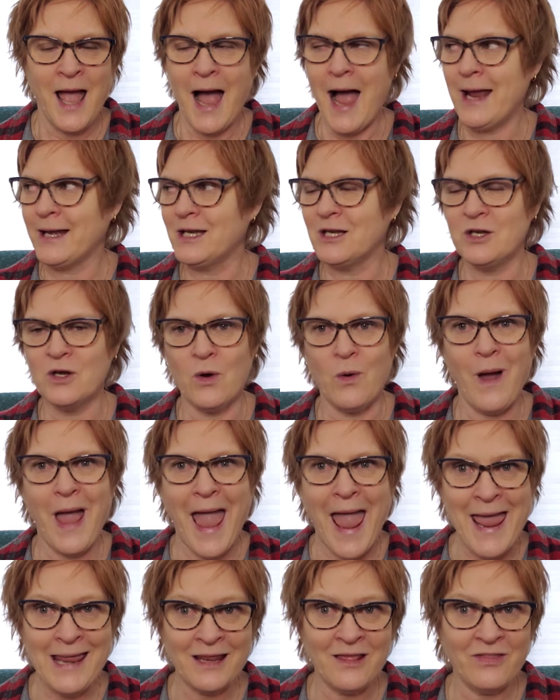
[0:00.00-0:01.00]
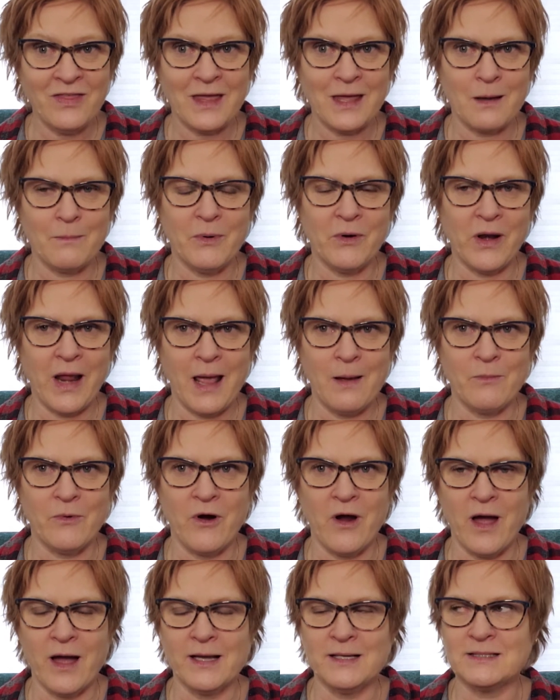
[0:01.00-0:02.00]
I didn't know anything about
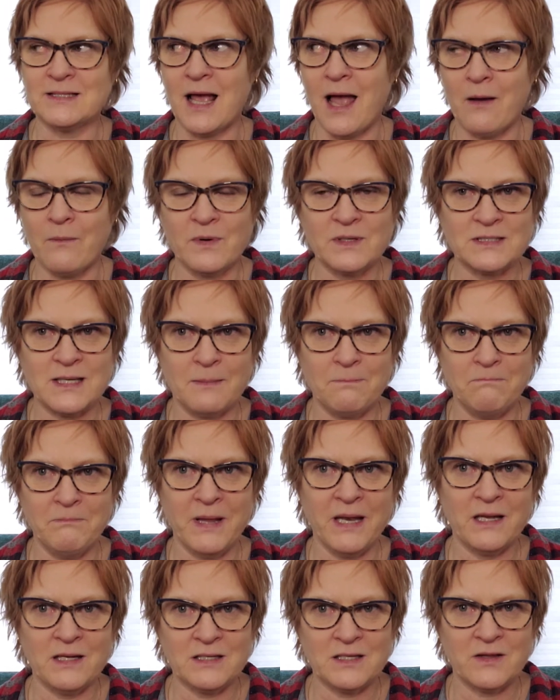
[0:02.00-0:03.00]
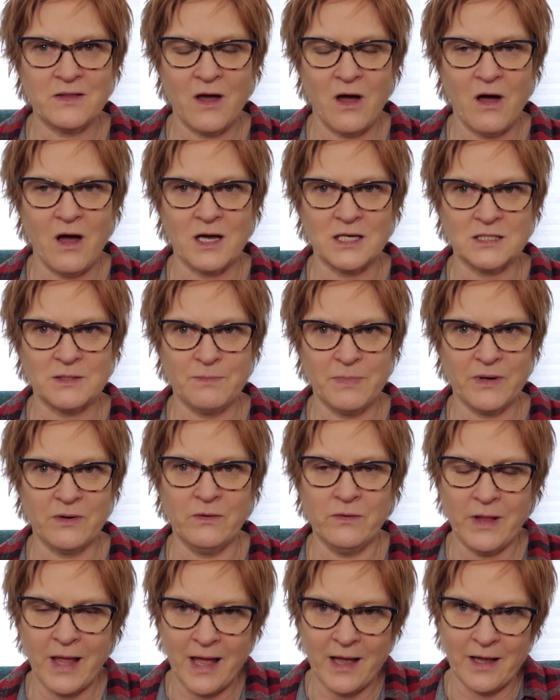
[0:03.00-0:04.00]
MRIs. I was admitted to the
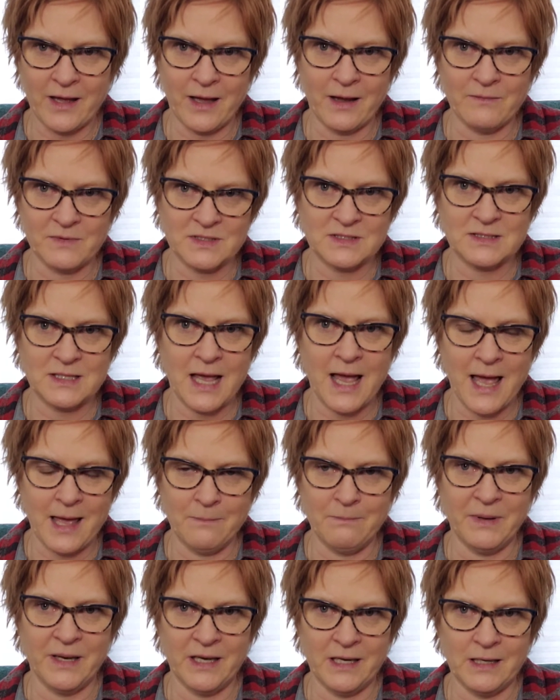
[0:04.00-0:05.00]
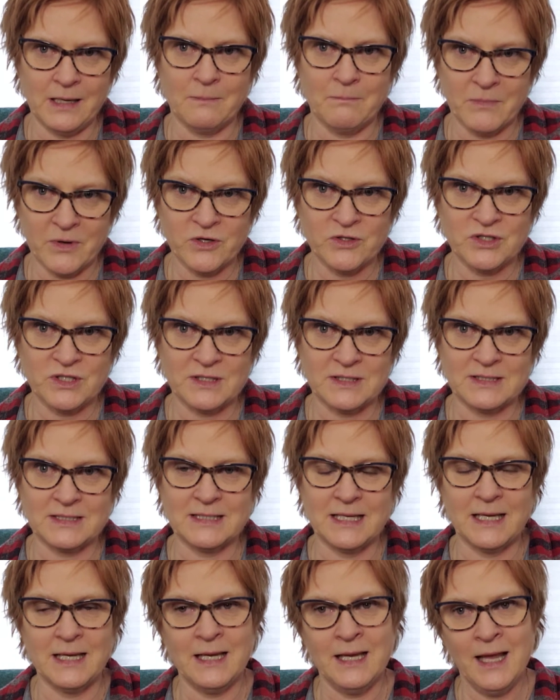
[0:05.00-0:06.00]
hospital. I had been in
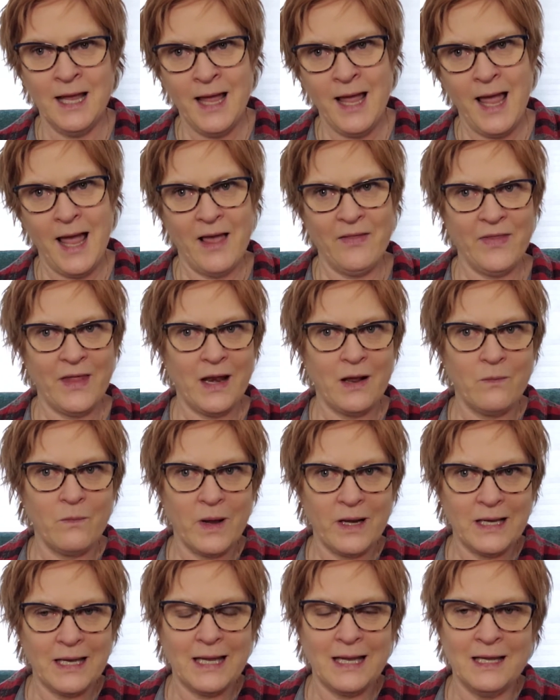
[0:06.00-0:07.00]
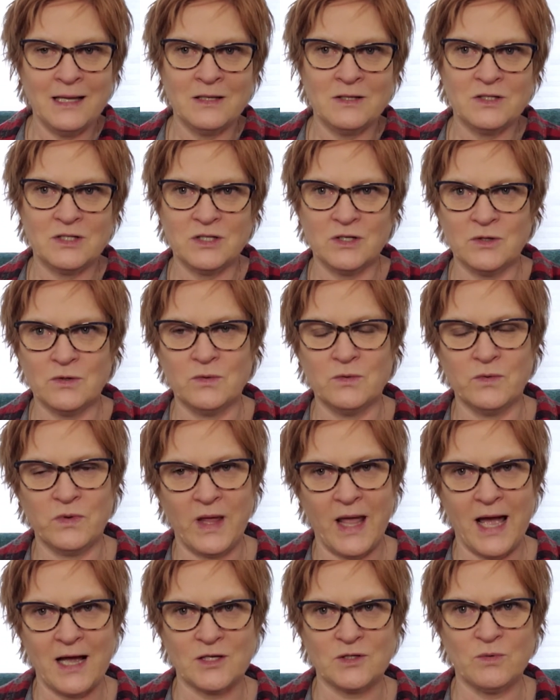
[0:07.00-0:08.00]
emergency, and then I went into
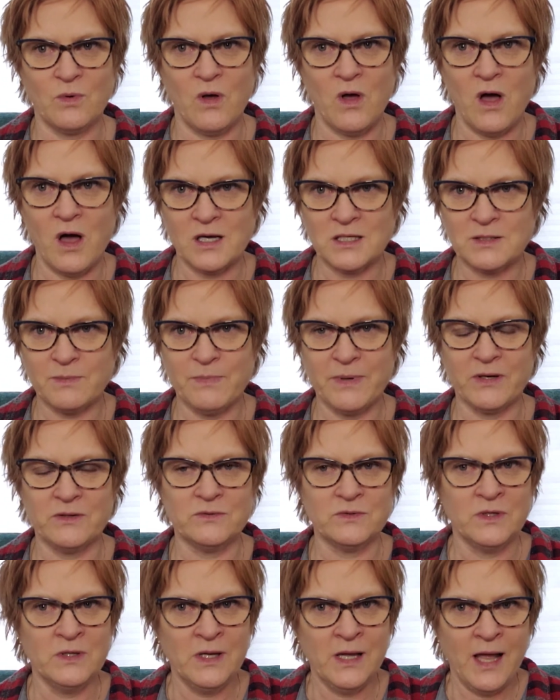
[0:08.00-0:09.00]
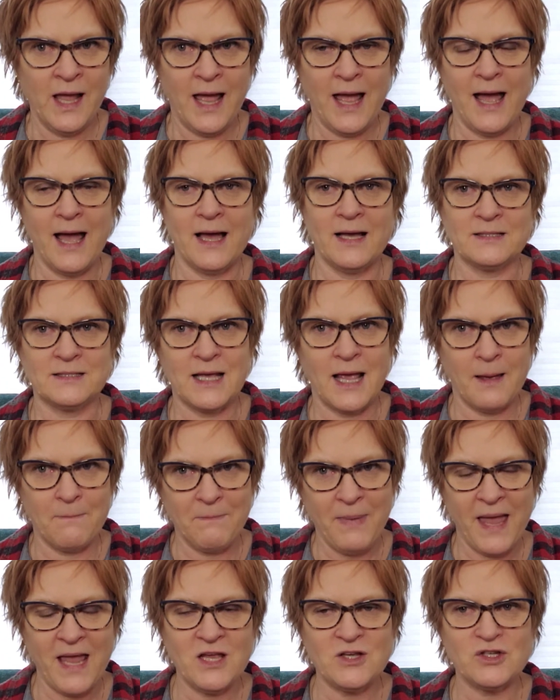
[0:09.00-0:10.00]
the actual hospital as a
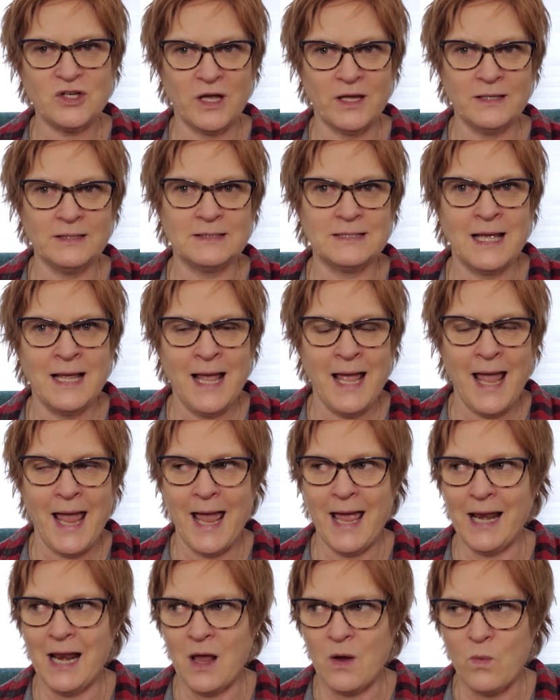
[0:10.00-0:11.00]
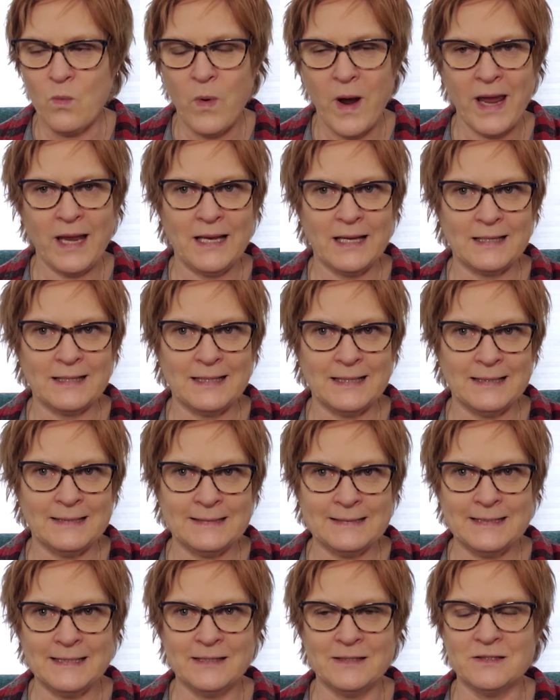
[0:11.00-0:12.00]
patient, and I waited
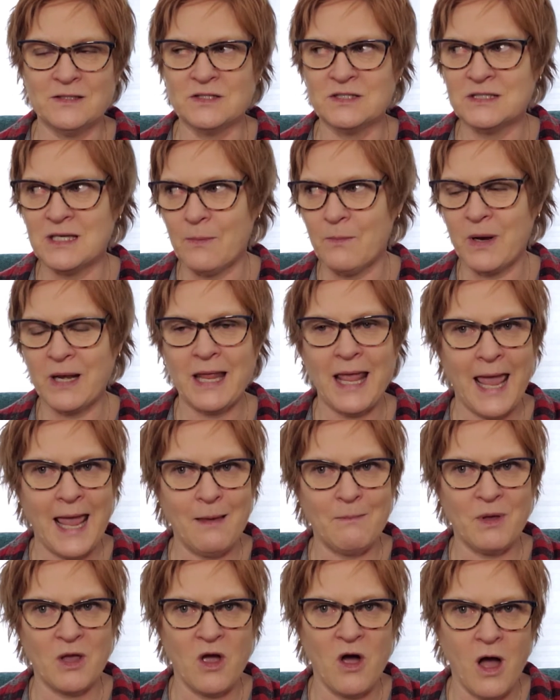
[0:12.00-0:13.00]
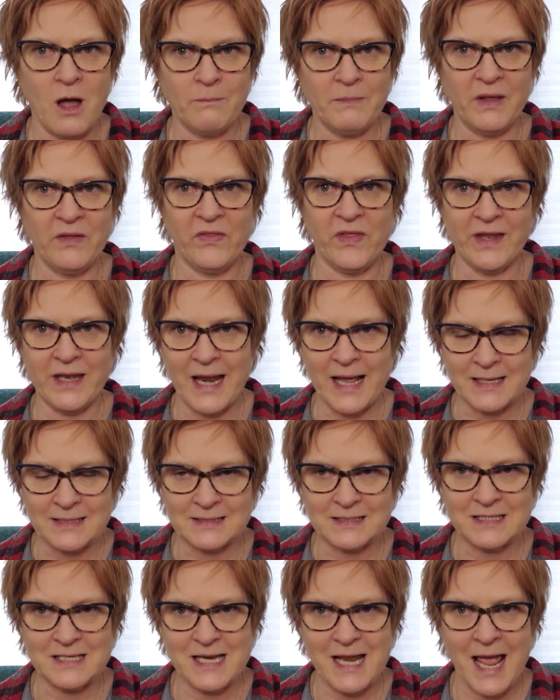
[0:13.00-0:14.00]
until someone came and got me the
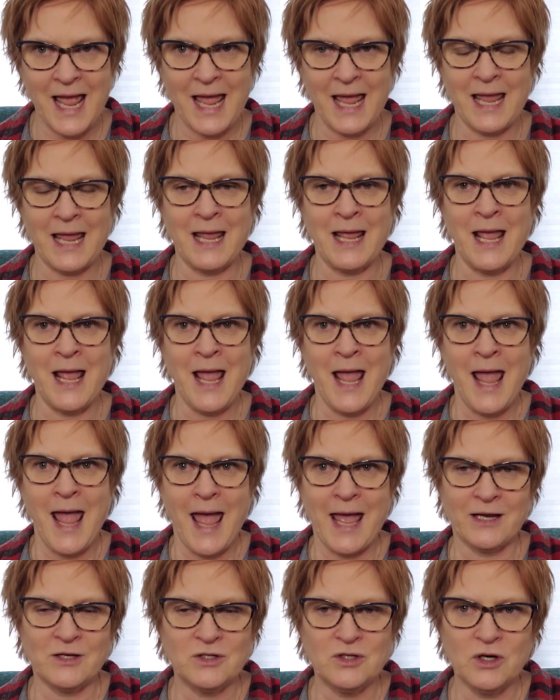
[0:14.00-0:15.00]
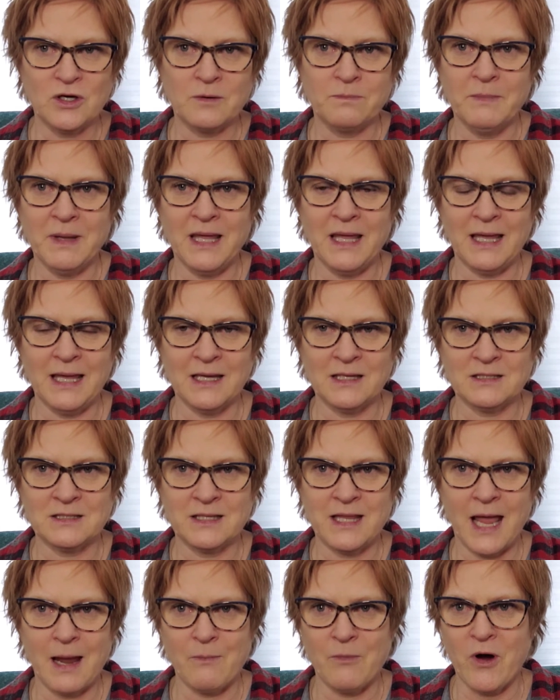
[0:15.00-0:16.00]
next day and took me into
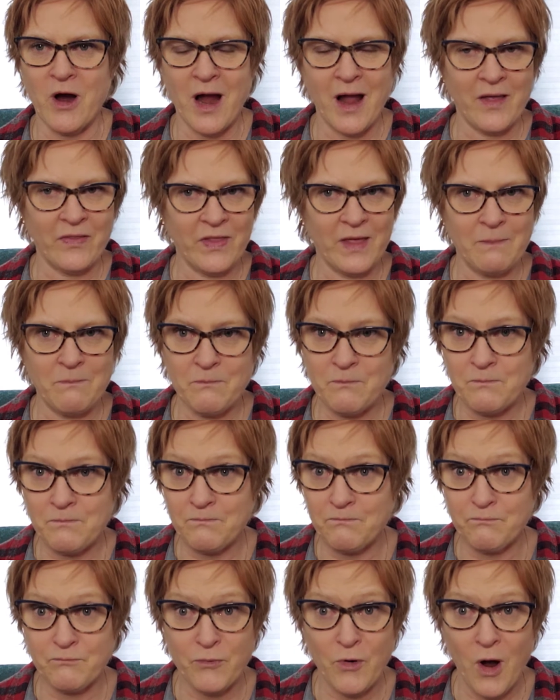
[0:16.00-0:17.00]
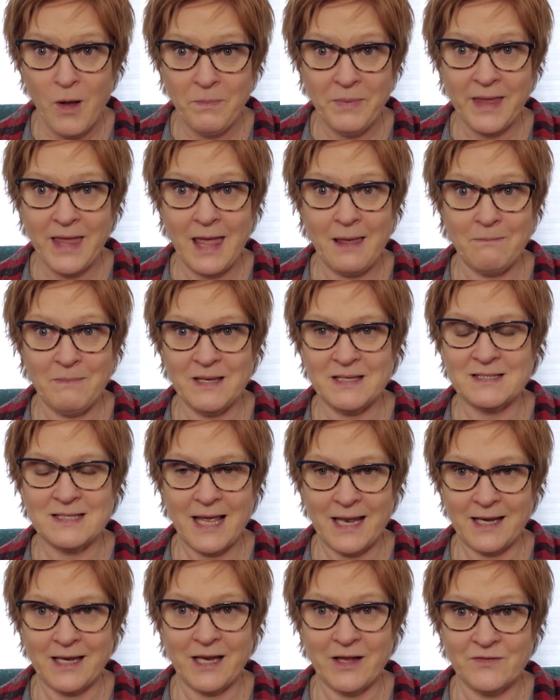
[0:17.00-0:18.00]
the MRI. They probably gave me
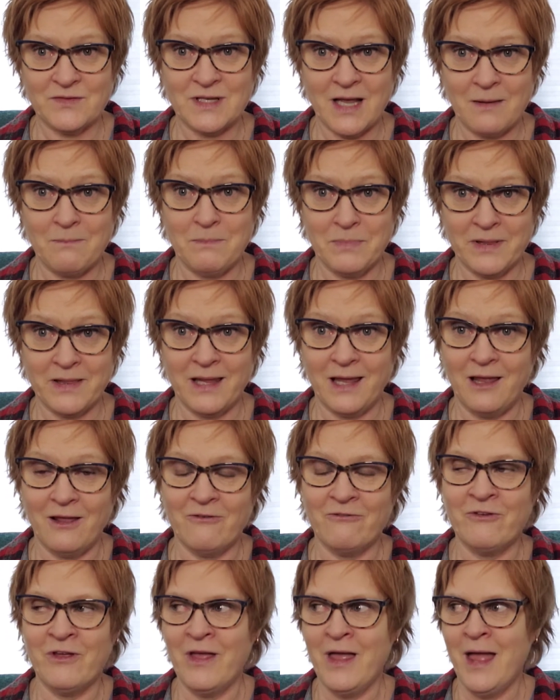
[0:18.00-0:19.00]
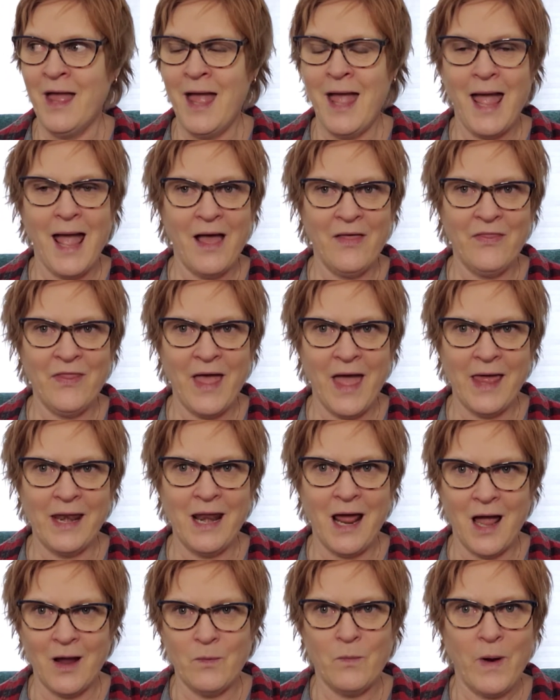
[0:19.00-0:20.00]
sedatives, I believe, and then
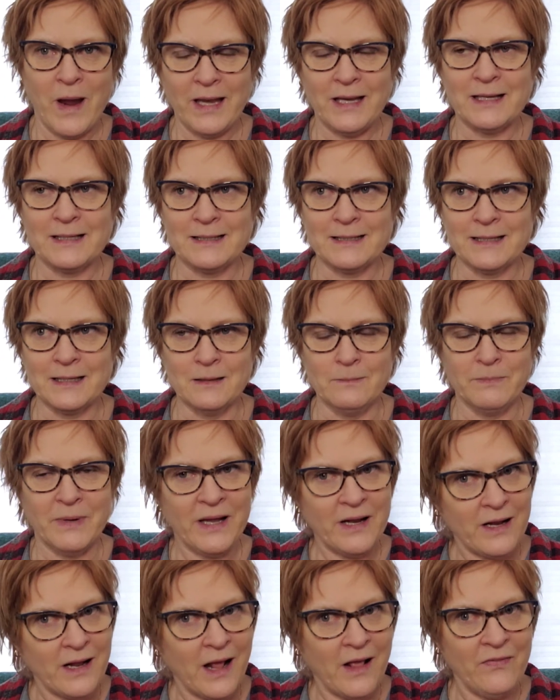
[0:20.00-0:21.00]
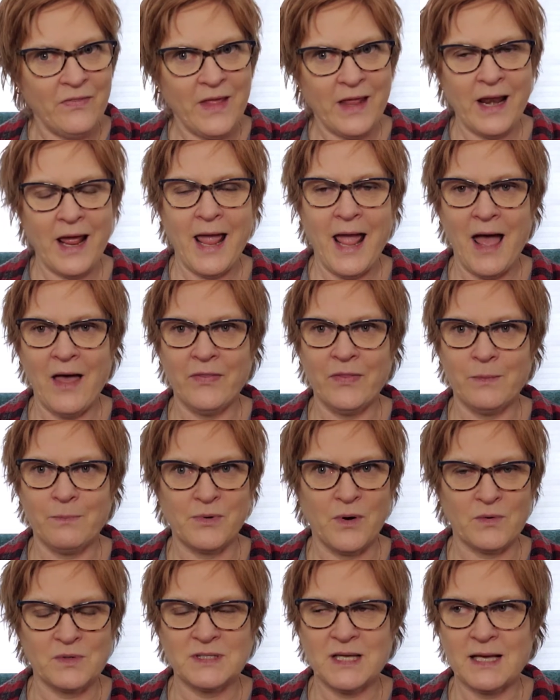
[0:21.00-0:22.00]
I waited a little bit, and then I had the
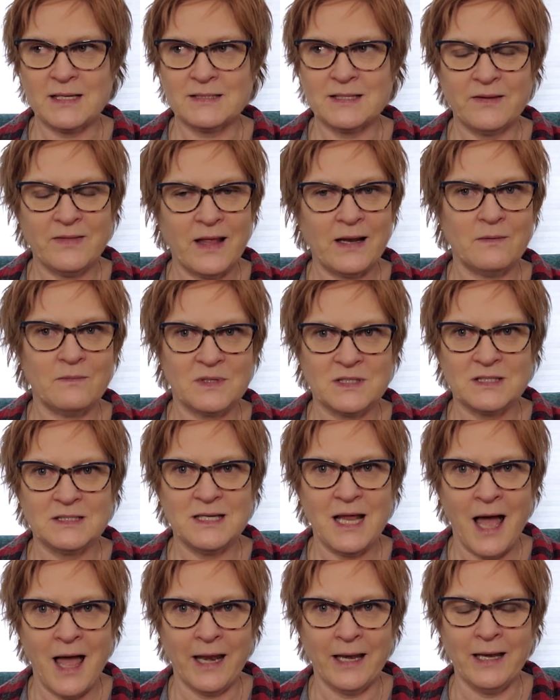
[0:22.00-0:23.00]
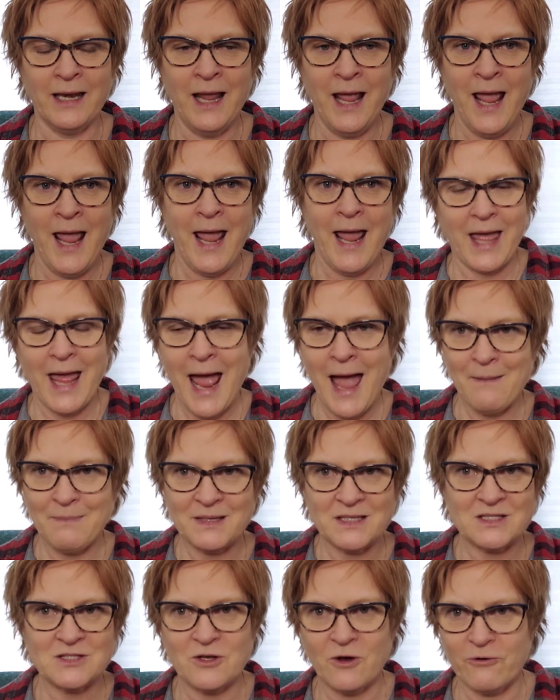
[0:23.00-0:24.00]
process, and then it was done. It
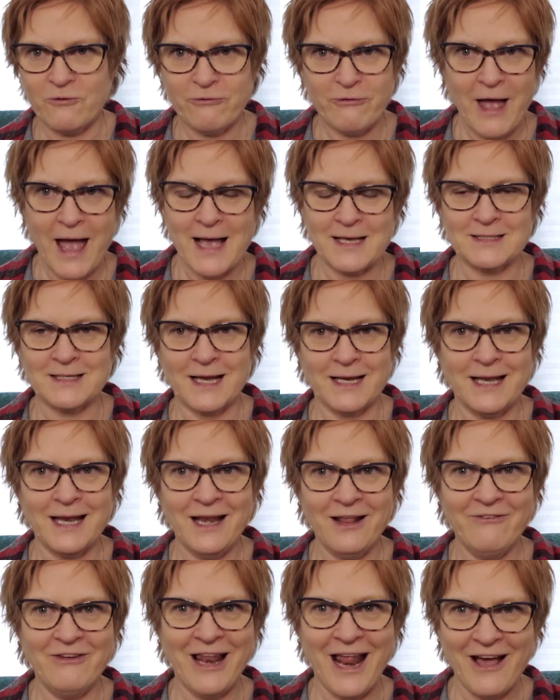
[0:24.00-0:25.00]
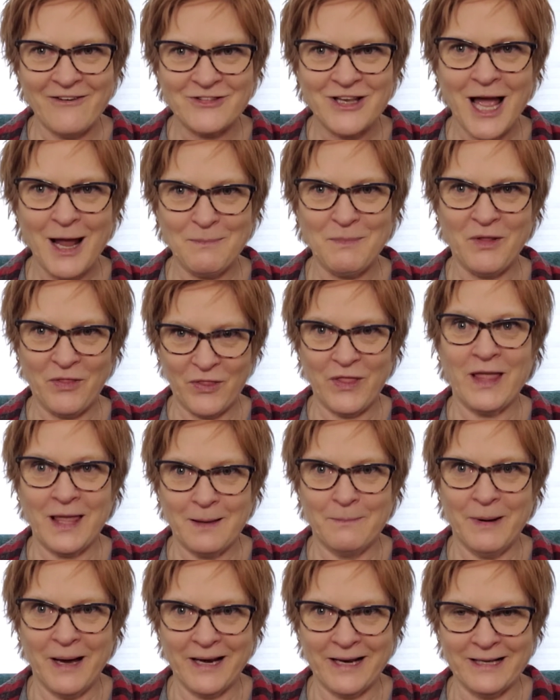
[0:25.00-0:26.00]
happened so fast, I didn't even have time to think
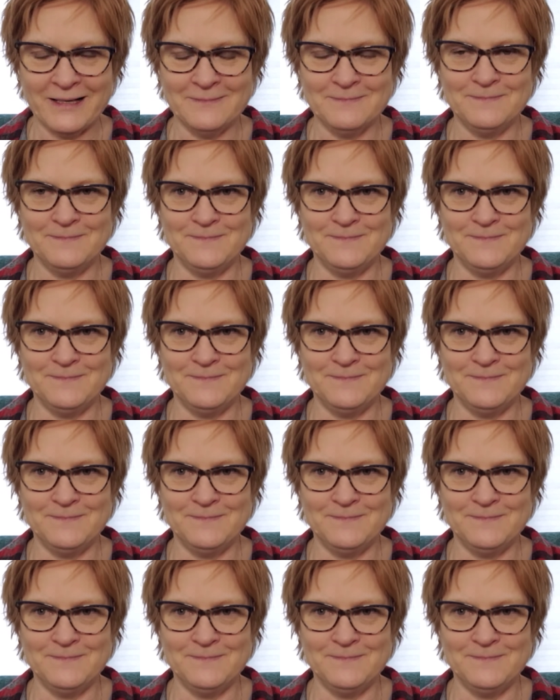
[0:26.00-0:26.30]
about it.